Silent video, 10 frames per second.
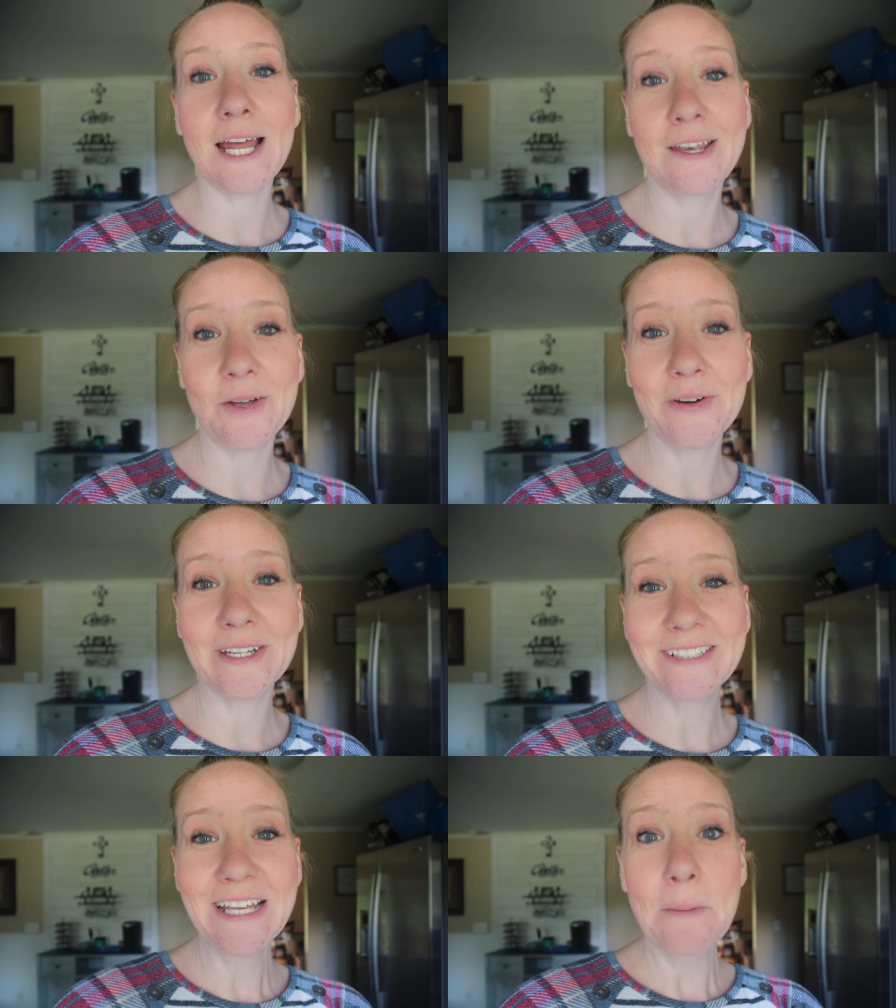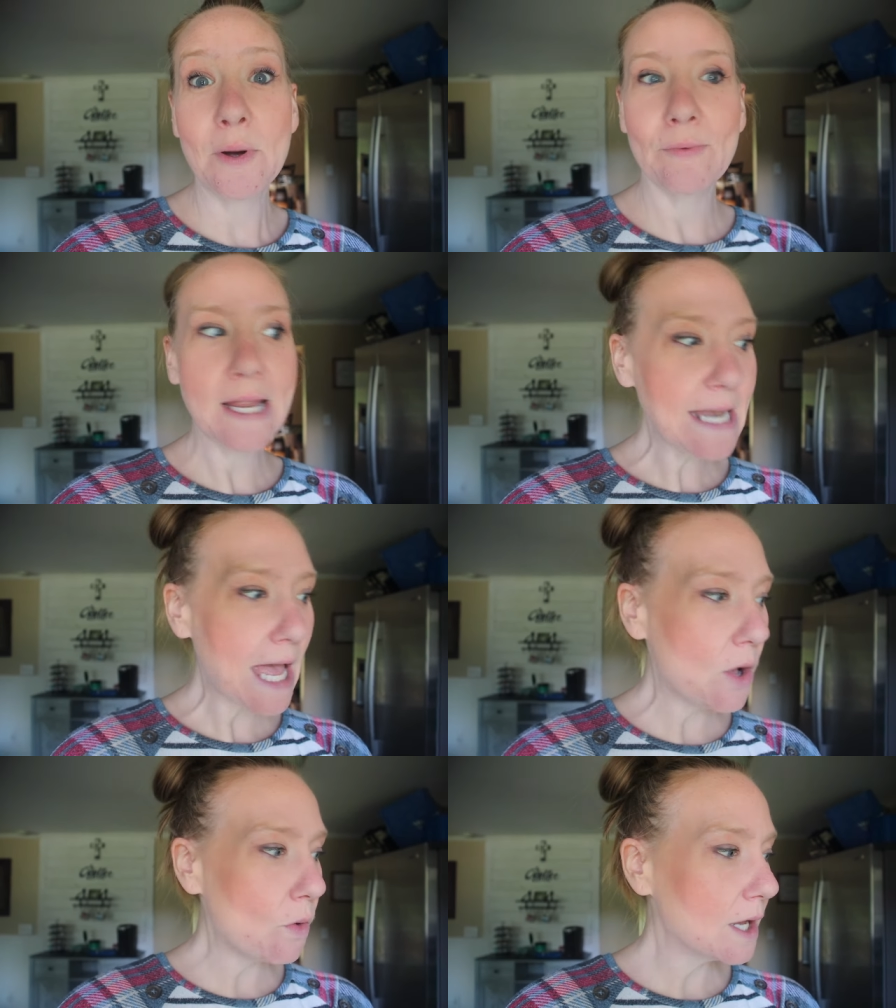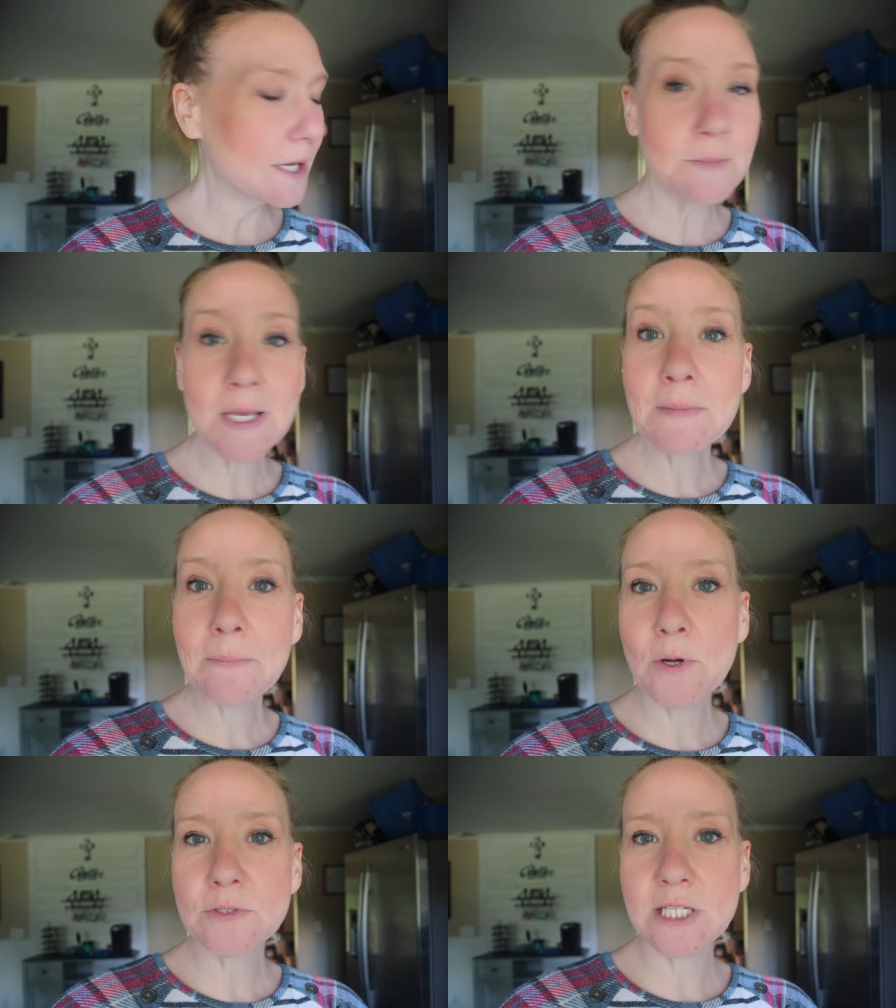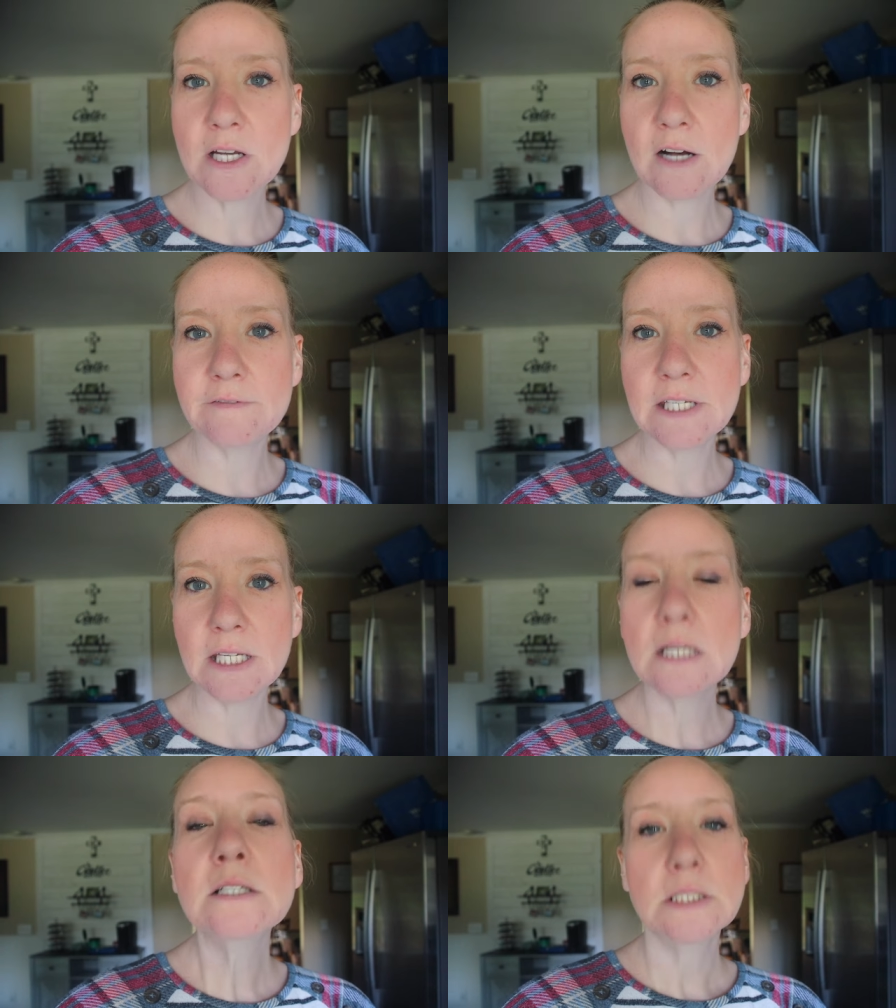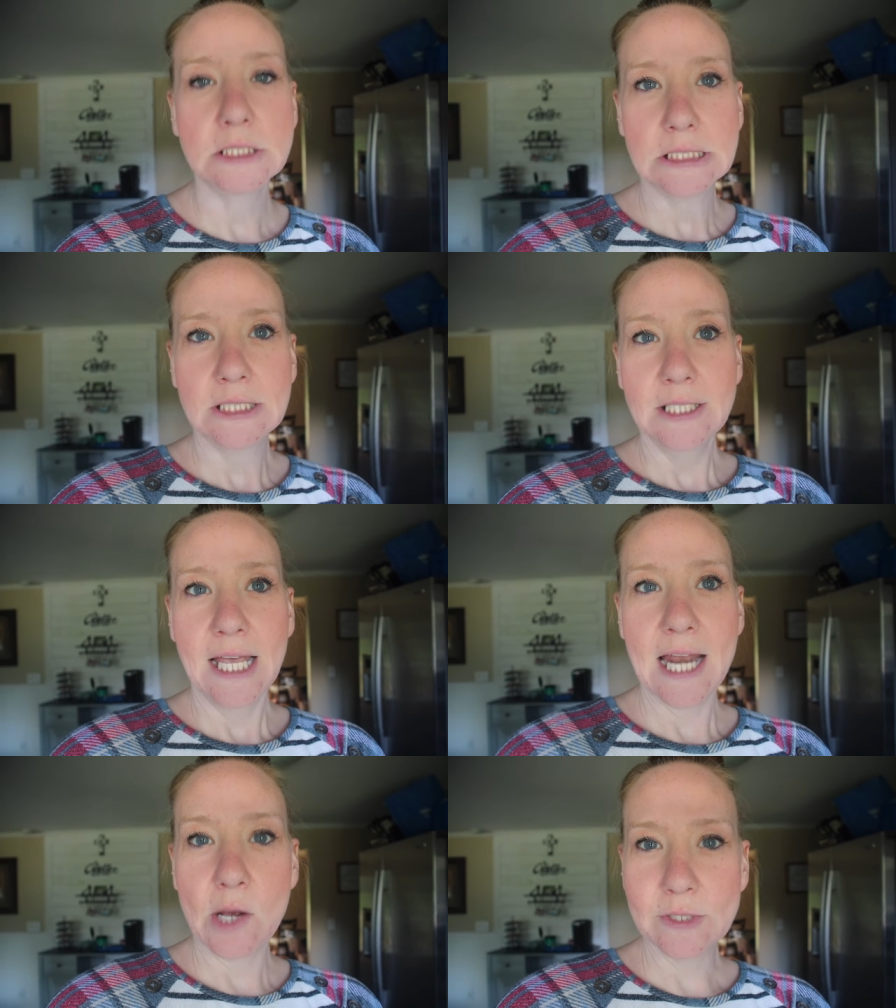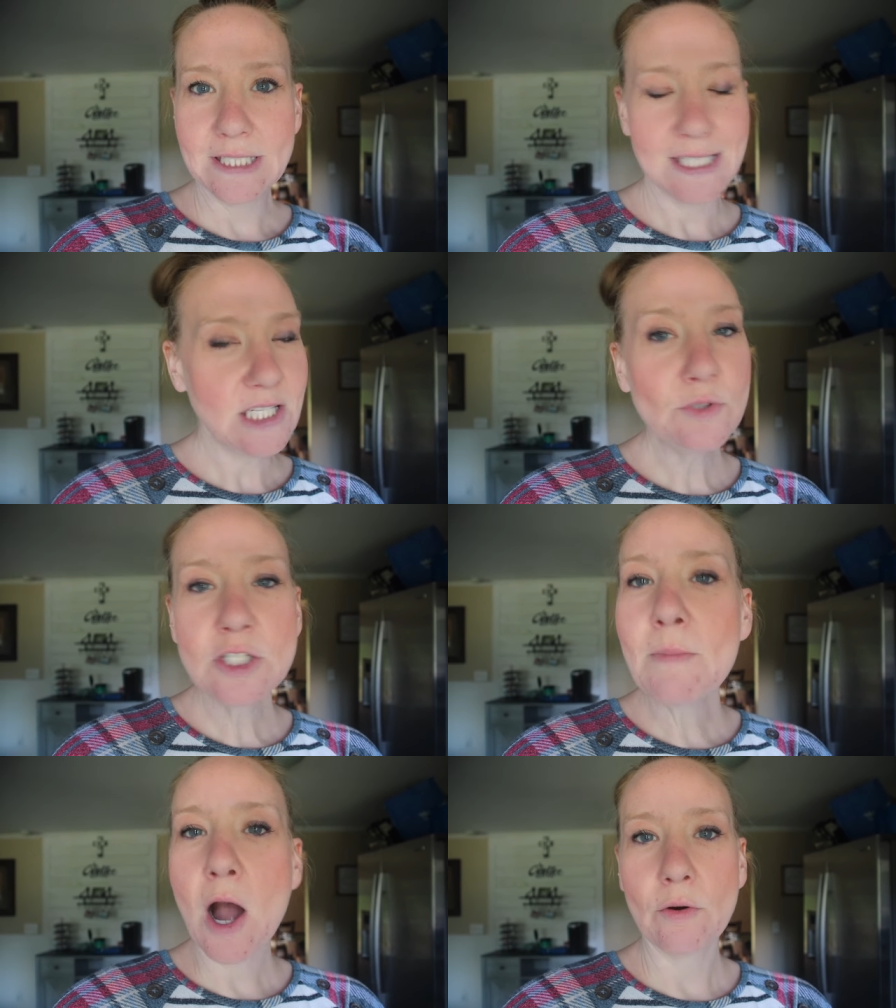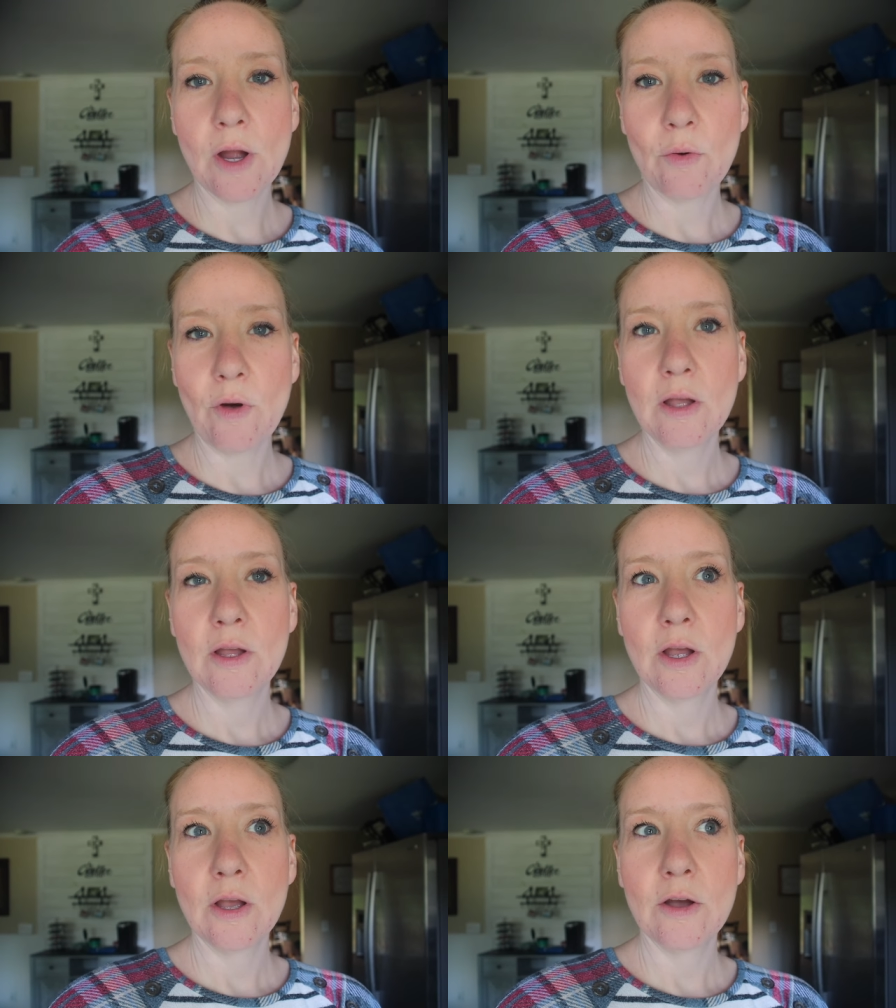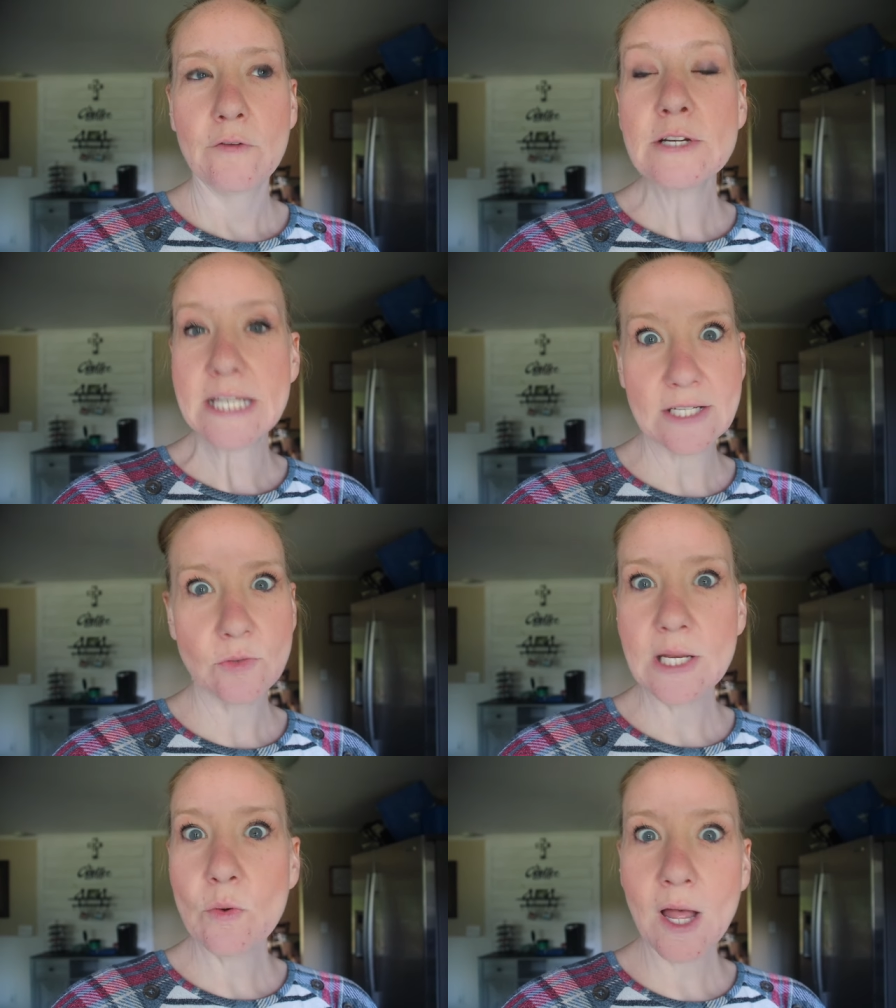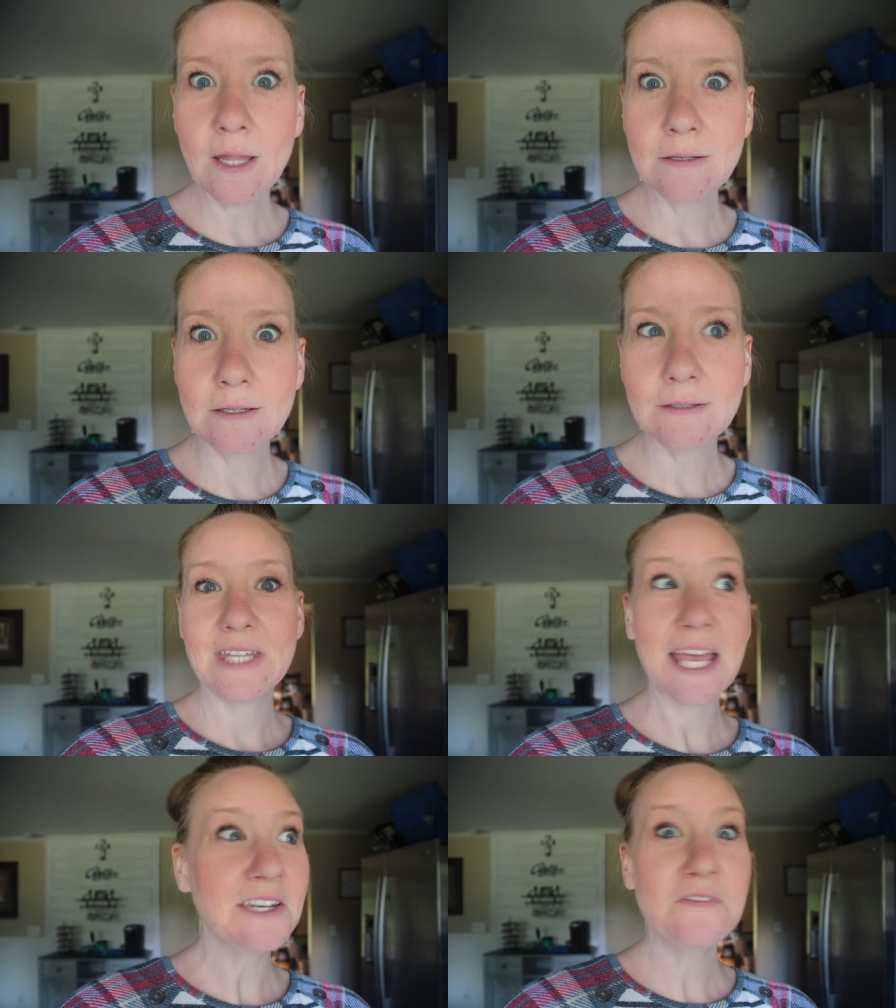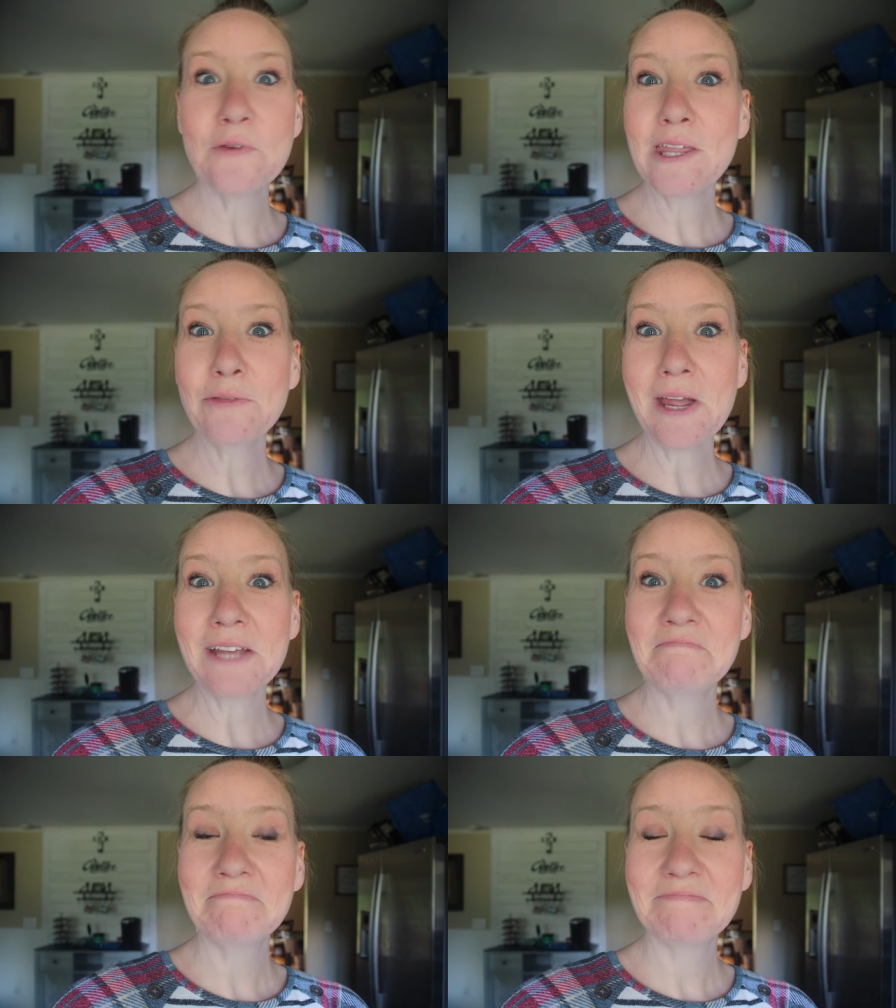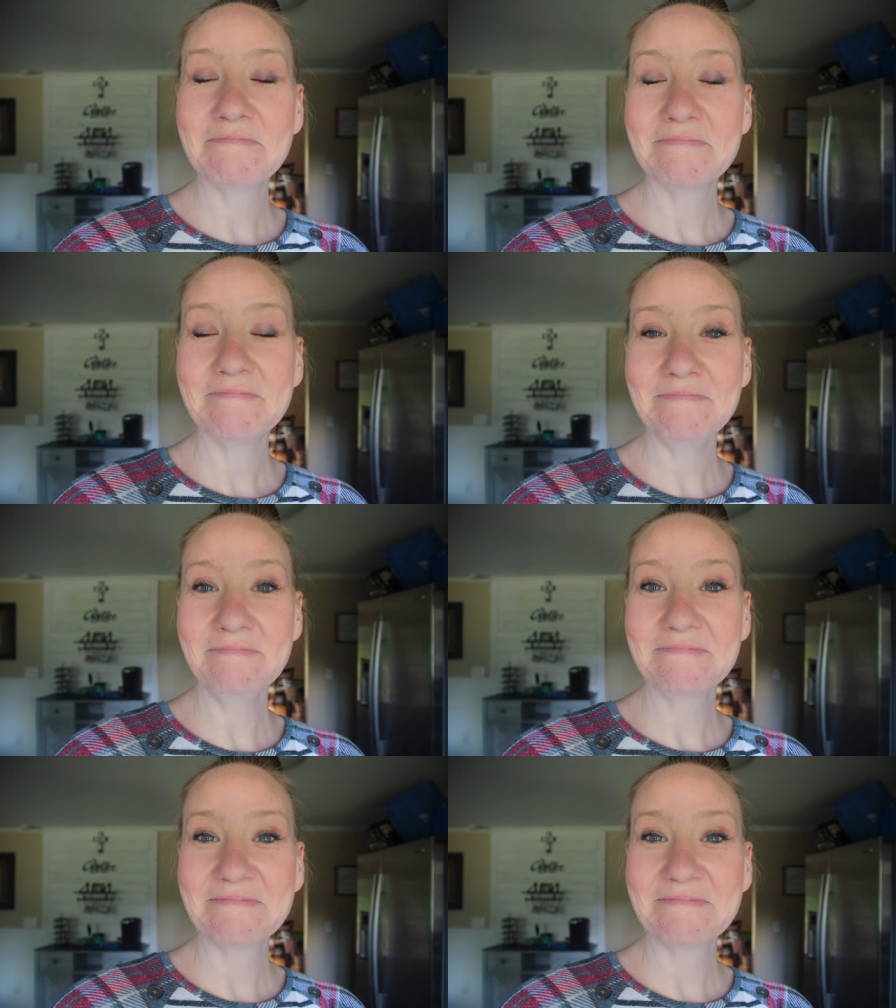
I know it. But right now, gonna make my protein coffee, and I will see you tomorrow for day 21, the end of week three. Hmm.